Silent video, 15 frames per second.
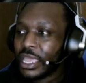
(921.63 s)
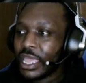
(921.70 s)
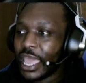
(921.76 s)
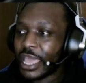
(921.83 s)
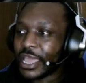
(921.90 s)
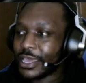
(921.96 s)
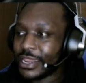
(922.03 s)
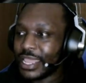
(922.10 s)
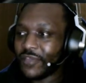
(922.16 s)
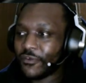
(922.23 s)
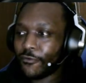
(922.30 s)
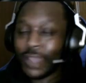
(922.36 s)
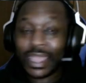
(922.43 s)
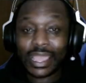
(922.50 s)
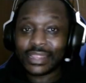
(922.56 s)
and could even
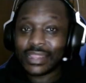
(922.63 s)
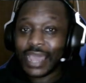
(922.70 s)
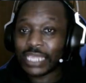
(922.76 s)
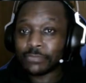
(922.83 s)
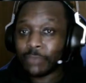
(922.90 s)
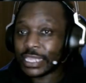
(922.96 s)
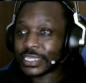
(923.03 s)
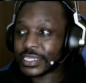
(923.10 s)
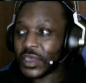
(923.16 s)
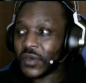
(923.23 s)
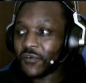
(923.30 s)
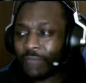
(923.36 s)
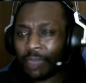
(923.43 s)
recognize myself.